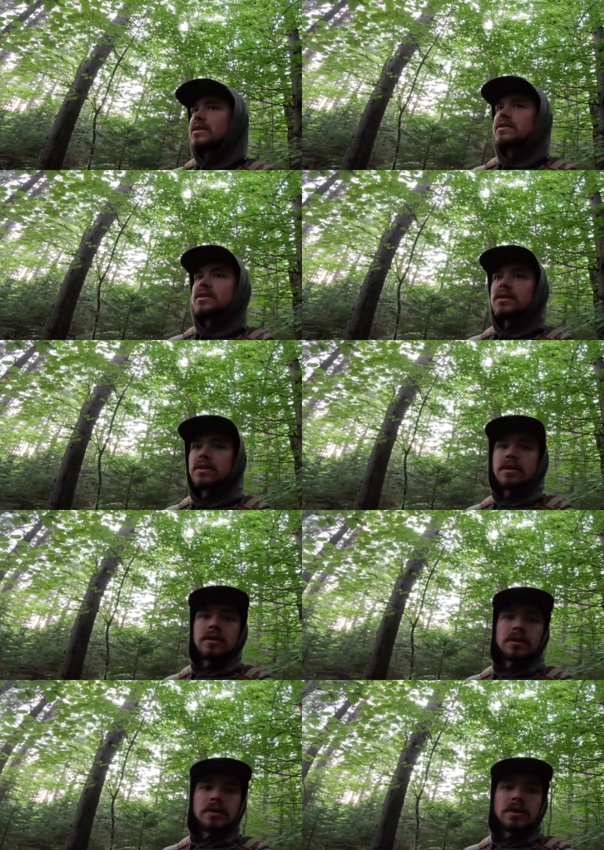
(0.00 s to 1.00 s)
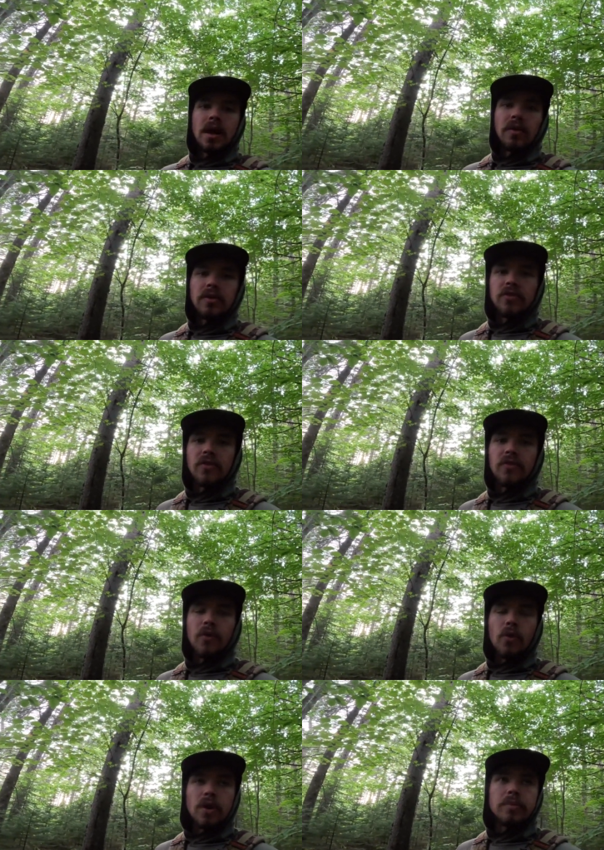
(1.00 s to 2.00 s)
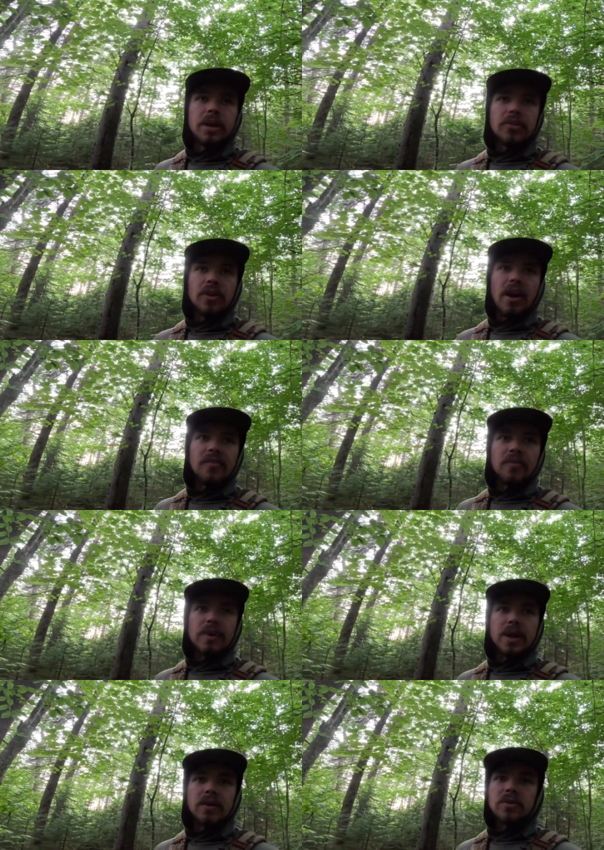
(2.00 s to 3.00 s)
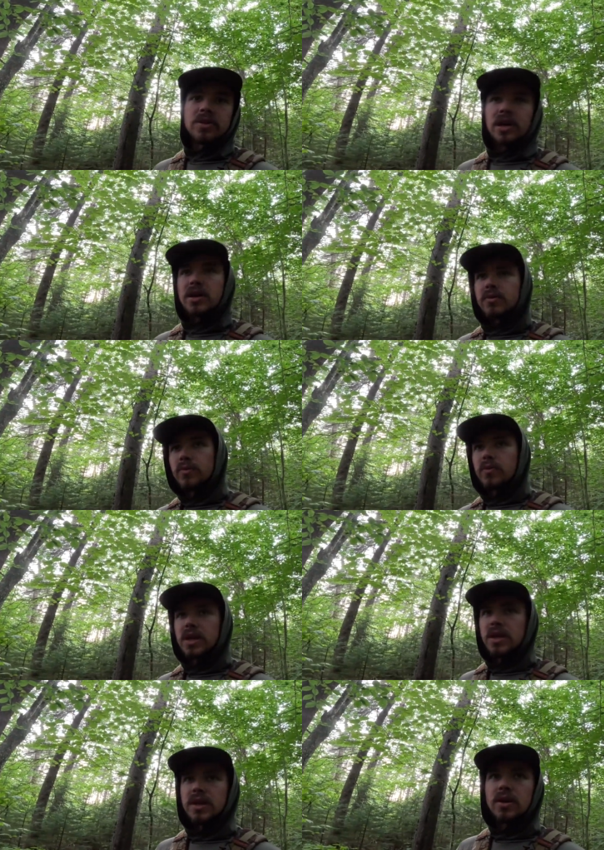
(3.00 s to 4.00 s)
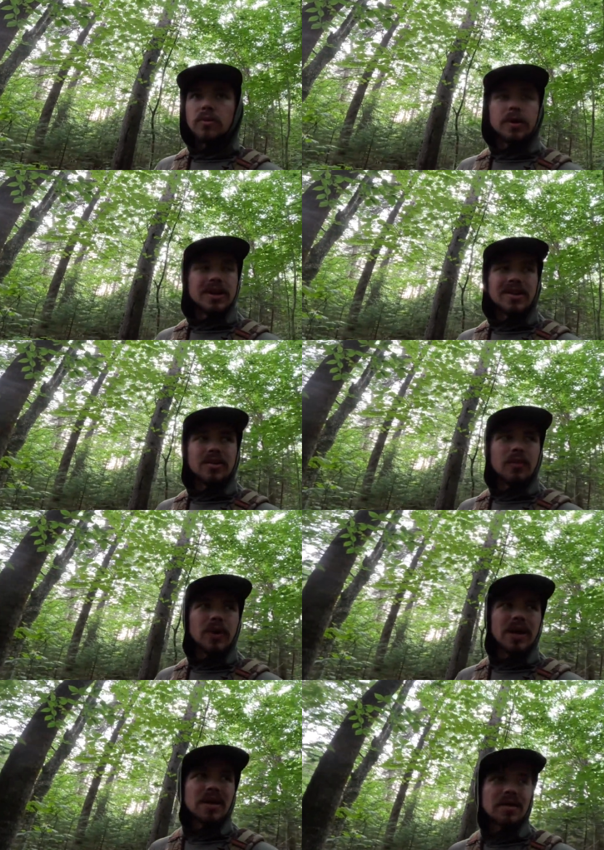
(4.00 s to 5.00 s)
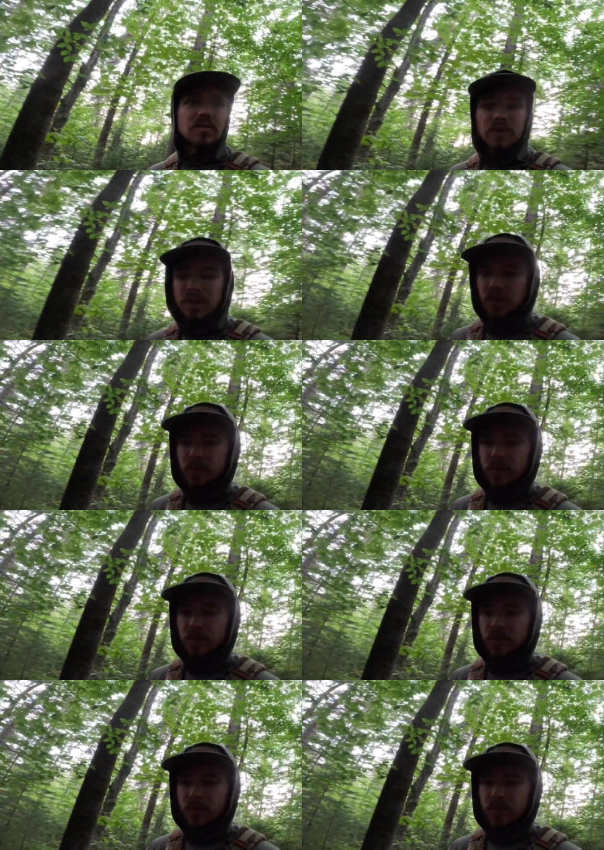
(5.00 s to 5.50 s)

is at least a 40-minute drive from here, which we could do, but during the week it doesn't really do